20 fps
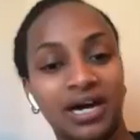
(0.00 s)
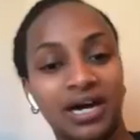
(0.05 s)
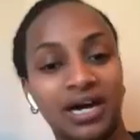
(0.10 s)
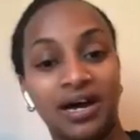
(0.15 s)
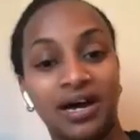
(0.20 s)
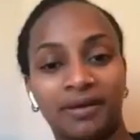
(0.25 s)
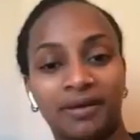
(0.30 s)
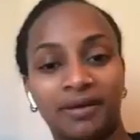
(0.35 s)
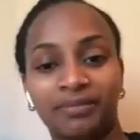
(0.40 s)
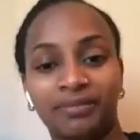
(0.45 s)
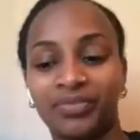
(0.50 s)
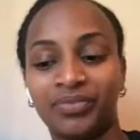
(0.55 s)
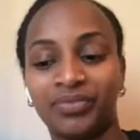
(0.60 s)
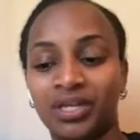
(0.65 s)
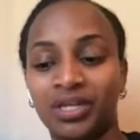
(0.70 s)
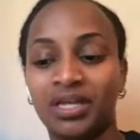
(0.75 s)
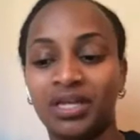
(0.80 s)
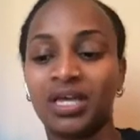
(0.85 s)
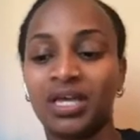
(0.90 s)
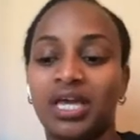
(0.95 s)
And she was just
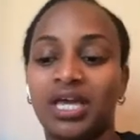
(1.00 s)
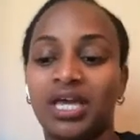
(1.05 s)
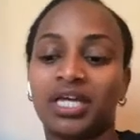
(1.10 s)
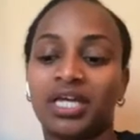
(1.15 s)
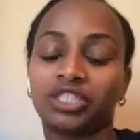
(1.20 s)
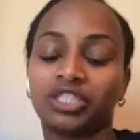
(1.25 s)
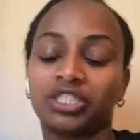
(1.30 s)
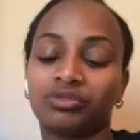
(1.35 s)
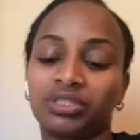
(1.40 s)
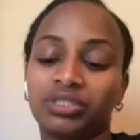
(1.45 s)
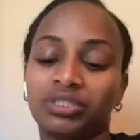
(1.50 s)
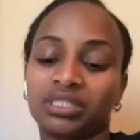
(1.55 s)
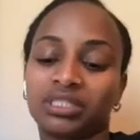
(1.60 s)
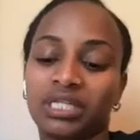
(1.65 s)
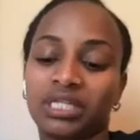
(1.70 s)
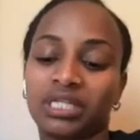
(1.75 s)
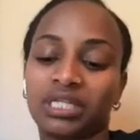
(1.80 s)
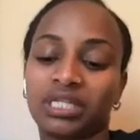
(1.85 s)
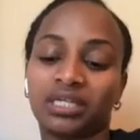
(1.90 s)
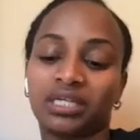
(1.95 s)
like, I know, the
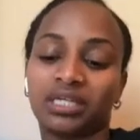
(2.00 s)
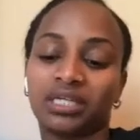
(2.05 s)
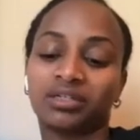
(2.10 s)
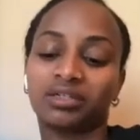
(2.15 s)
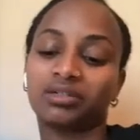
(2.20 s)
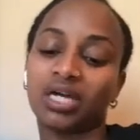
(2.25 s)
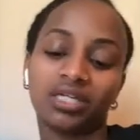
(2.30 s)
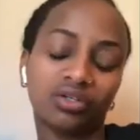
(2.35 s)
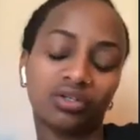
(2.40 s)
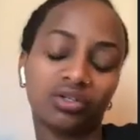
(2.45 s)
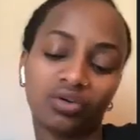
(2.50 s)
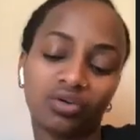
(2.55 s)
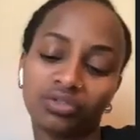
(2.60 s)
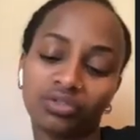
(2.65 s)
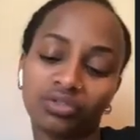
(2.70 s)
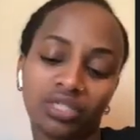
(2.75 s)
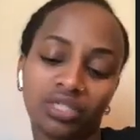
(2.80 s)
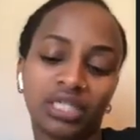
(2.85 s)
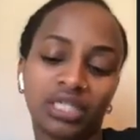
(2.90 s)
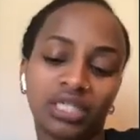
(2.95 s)
Aduka, they're like this,
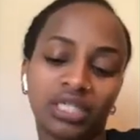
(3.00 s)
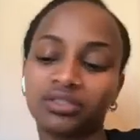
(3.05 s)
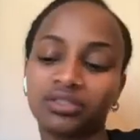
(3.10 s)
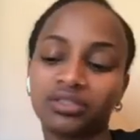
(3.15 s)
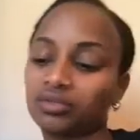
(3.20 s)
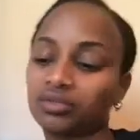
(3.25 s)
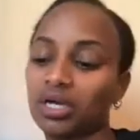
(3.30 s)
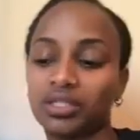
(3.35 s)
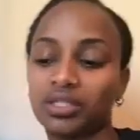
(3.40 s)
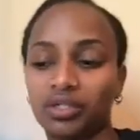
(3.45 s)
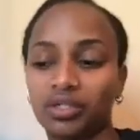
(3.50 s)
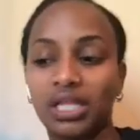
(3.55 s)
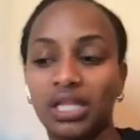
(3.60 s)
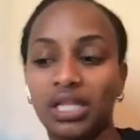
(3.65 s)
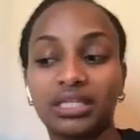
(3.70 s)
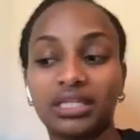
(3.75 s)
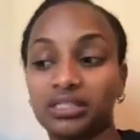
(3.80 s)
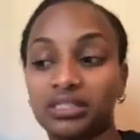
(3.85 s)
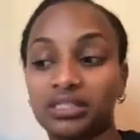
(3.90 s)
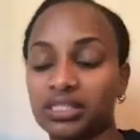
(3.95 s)
I get it. But I
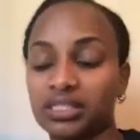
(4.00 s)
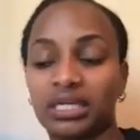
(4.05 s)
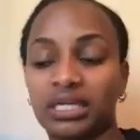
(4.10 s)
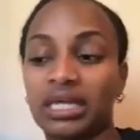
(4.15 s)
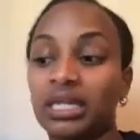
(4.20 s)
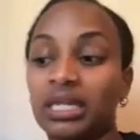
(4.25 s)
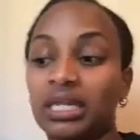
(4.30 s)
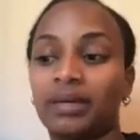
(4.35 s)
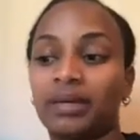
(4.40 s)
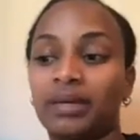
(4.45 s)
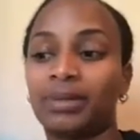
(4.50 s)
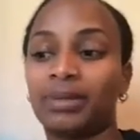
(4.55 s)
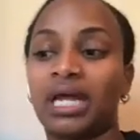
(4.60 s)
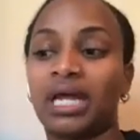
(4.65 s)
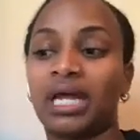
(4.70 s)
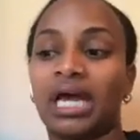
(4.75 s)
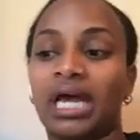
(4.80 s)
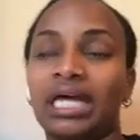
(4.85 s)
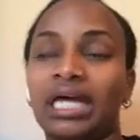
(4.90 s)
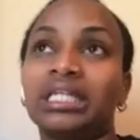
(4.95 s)
literally, it got to the
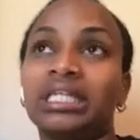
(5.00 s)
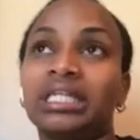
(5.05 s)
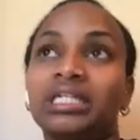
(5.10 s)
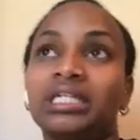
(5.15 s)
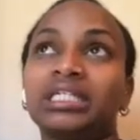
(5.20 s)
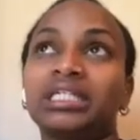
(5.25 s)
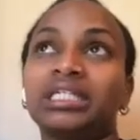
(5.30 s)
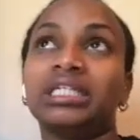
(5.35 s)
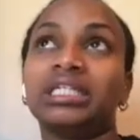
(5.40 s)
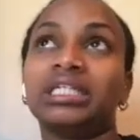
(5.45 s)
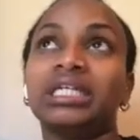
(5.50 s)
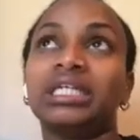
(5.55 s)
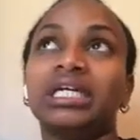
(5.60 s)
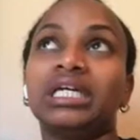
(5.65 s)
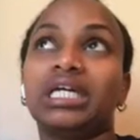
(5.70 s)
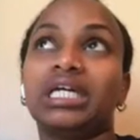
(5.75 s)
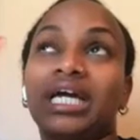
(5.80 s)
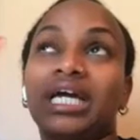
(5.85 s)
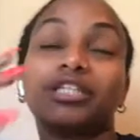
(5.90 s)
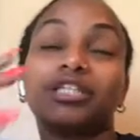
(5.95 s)
point where I had to make it personal for
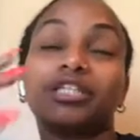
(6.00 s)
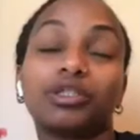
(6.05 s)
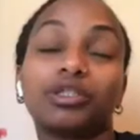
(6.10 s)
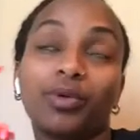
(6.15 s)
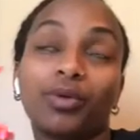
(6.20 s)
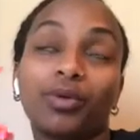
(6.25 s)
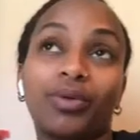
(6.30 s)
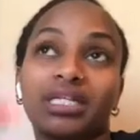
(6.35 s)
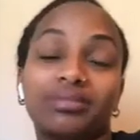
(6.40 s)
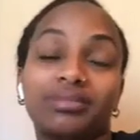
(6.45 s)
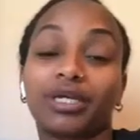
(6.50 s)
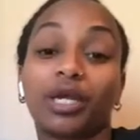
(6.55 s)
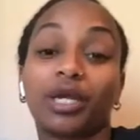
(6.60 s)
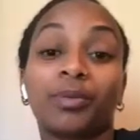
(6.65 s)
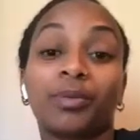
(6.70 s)
them to really get it.